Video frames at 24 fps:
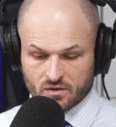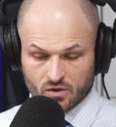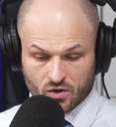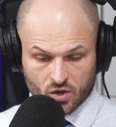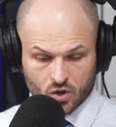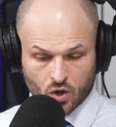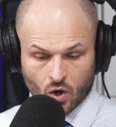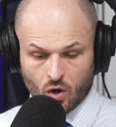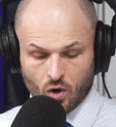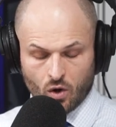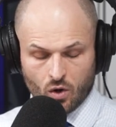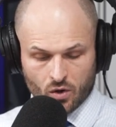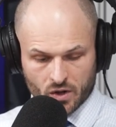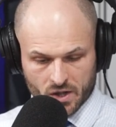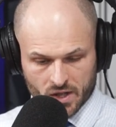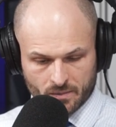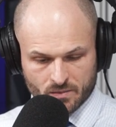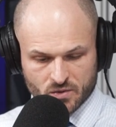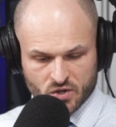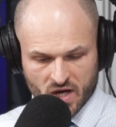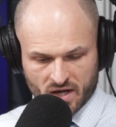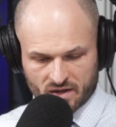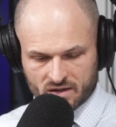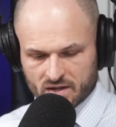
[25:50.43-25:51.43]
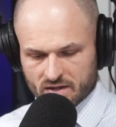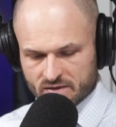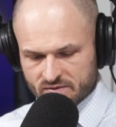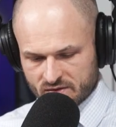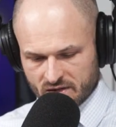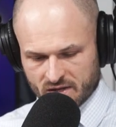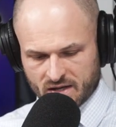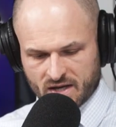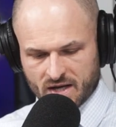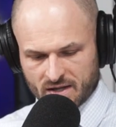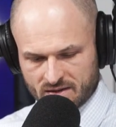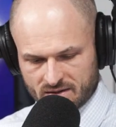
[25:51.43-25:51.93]
Their goal and objective is
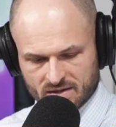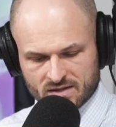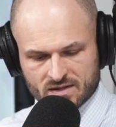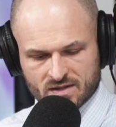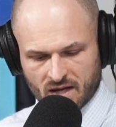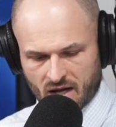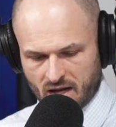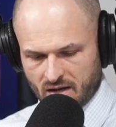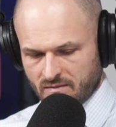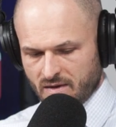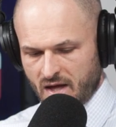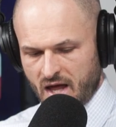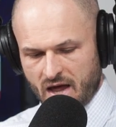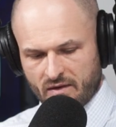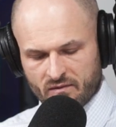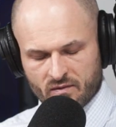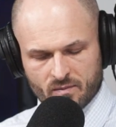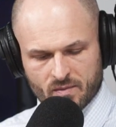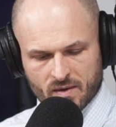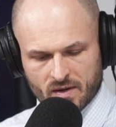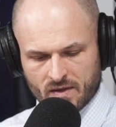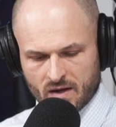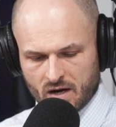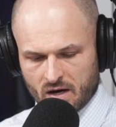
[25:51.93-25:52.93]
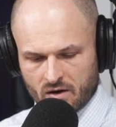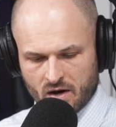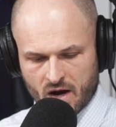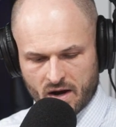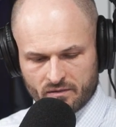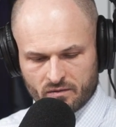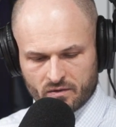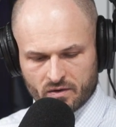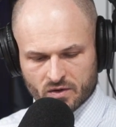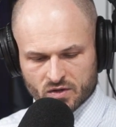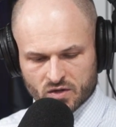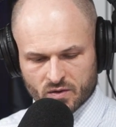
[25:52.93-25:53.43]
to get to state. They haven't been there
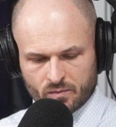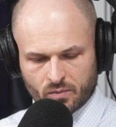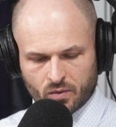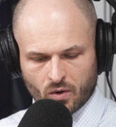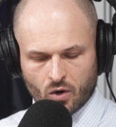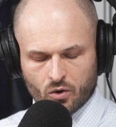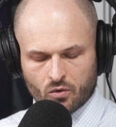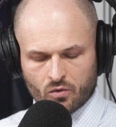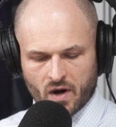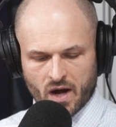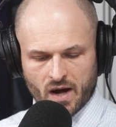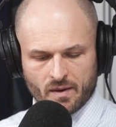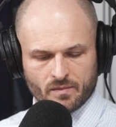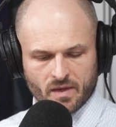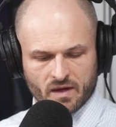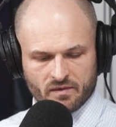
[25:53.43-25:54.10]
ever as a program.